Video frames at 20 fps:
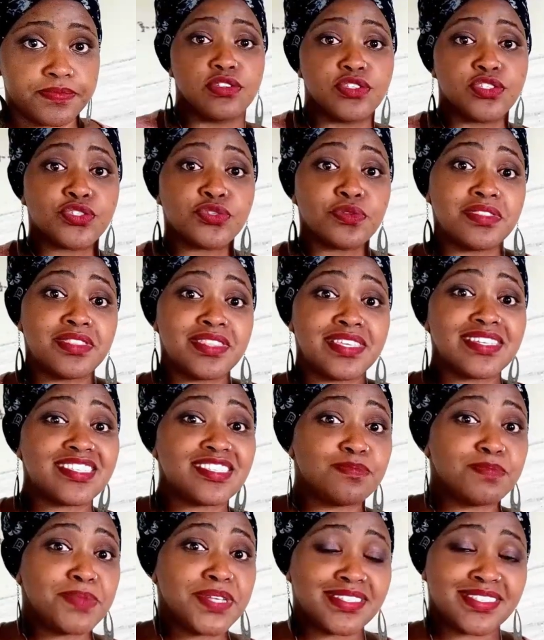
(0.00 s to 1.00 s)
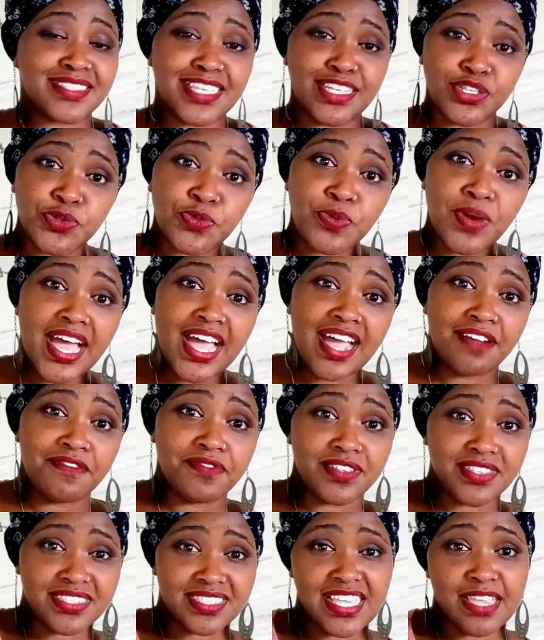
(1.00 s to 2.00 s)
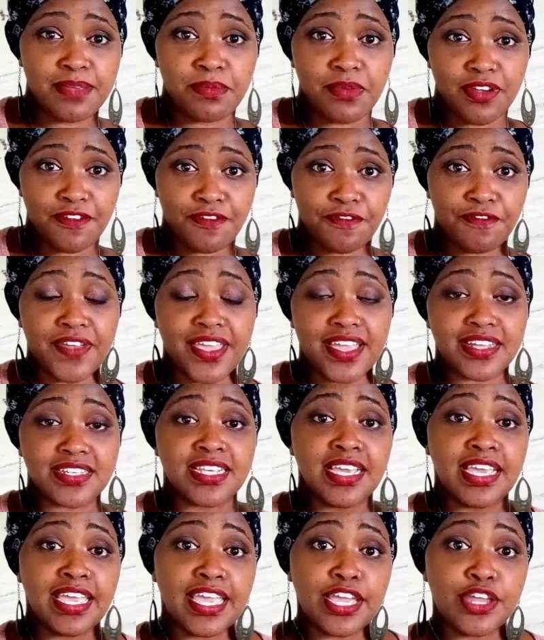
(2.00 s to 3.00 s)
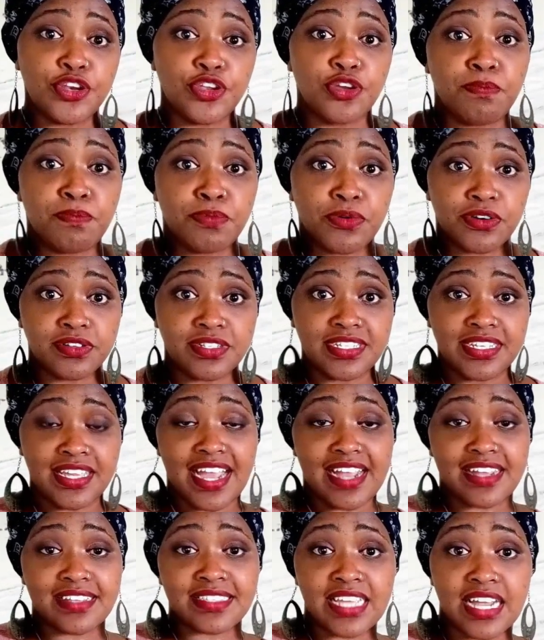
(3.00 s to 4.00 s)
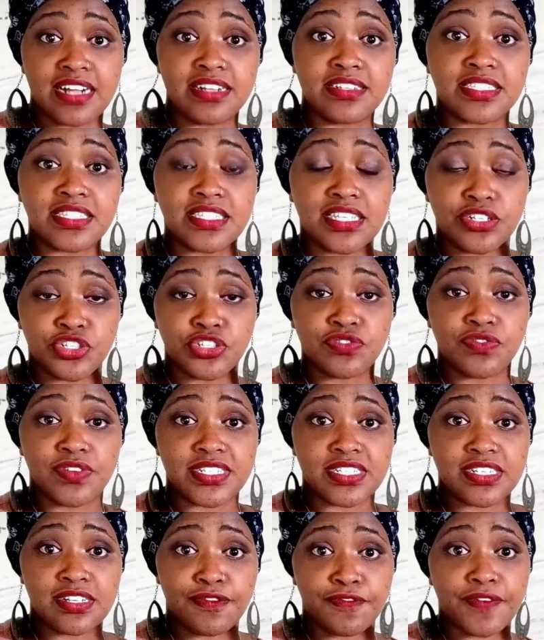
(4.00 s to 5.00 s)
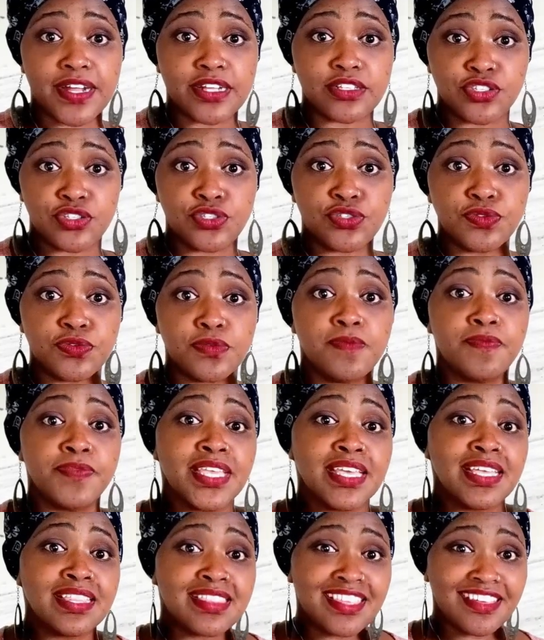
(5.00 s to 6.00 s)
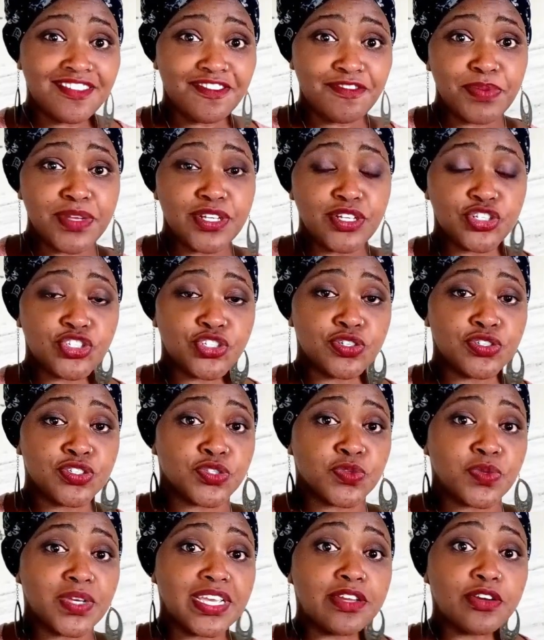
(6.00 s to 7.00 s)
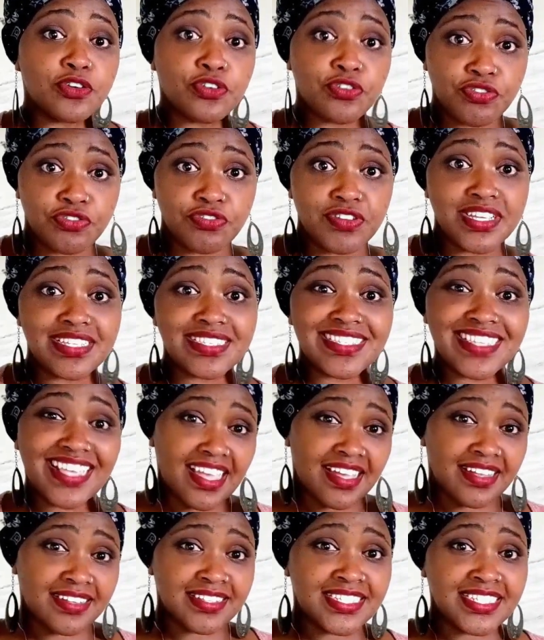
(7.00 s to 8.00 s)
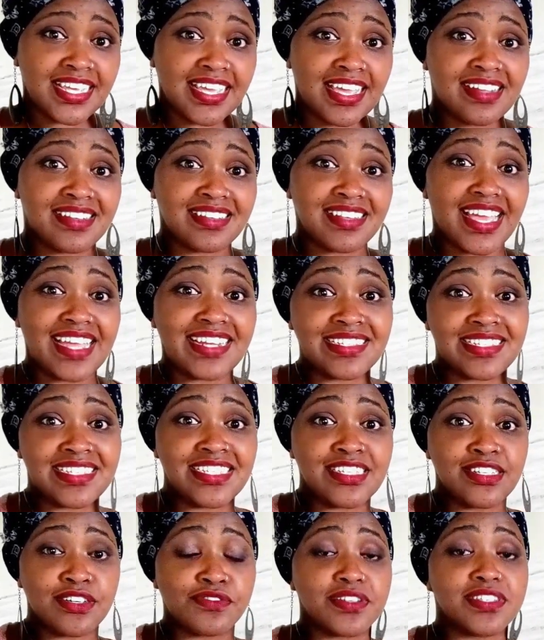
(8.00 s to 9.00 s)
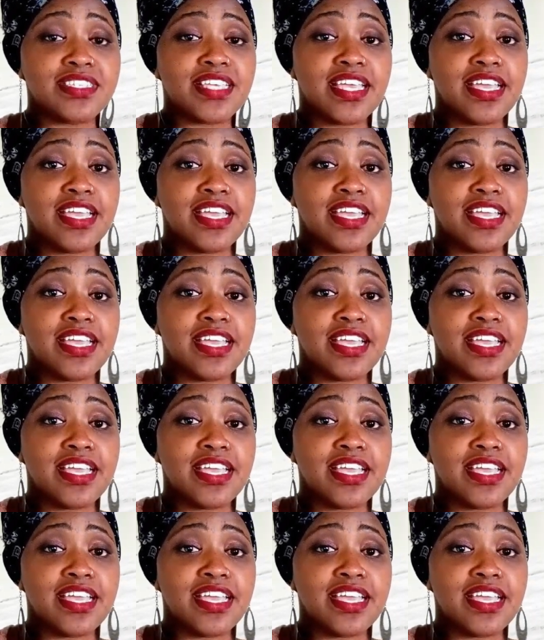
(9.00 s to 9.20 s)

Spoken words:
So this means they don't have the same effect in your body as unsaturated fats do. They've been shown to increase LDL and decrease